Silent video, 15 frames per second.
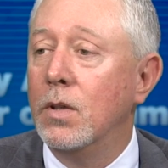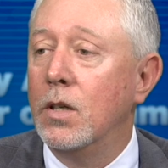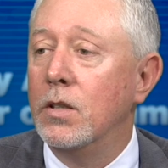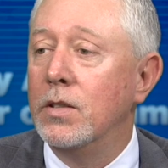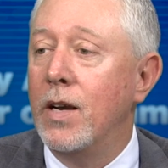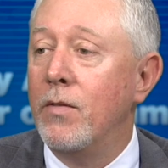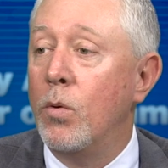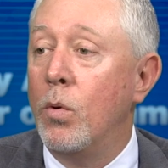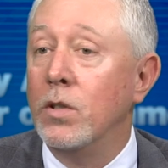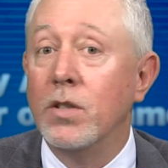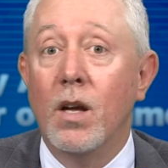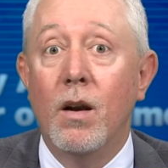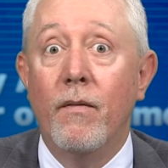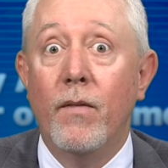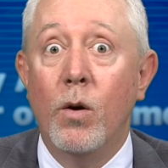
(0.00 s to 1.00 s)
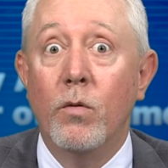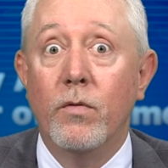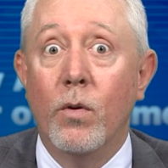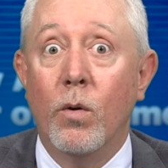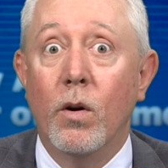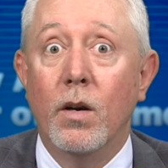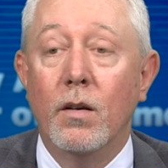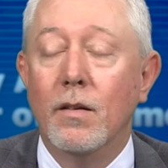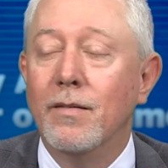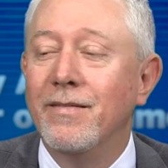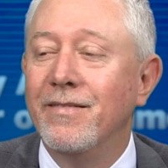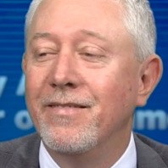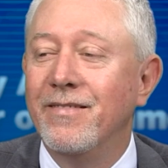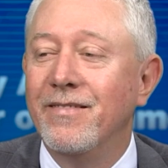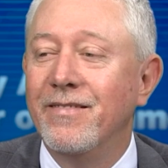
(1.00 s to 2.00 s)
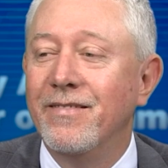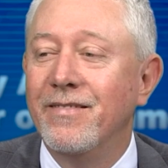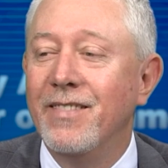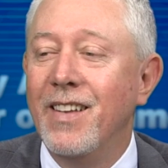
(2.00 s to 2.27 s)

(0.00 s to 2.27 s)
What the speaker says: Because everyone's going to vote for it.